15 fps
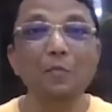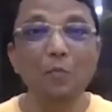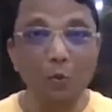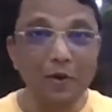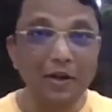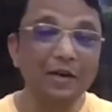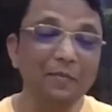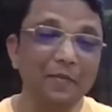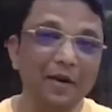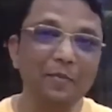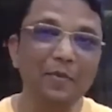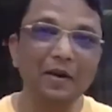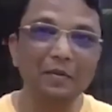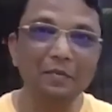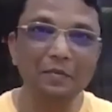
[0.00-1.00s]
probably it might
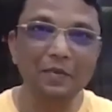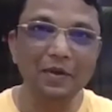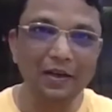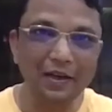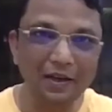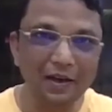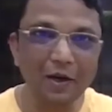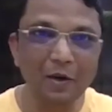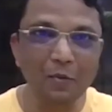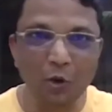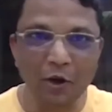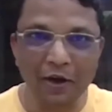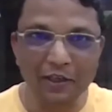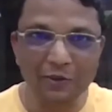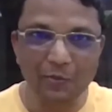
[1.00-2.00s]
become a little
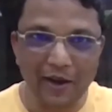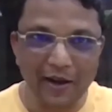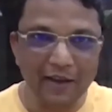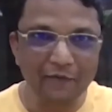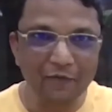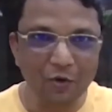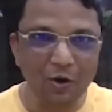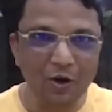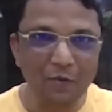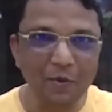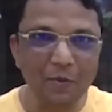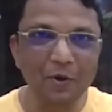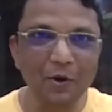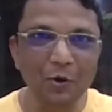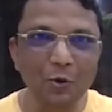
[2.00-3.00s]
more inspiring for
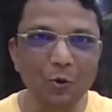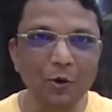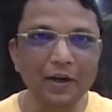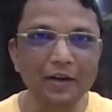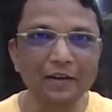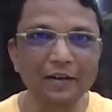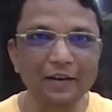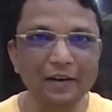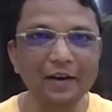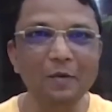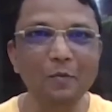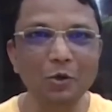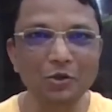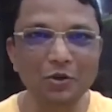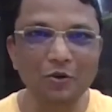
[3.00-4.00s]
people to do it a little
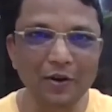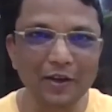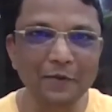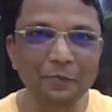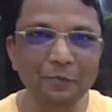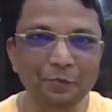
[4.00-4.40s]
more strongly.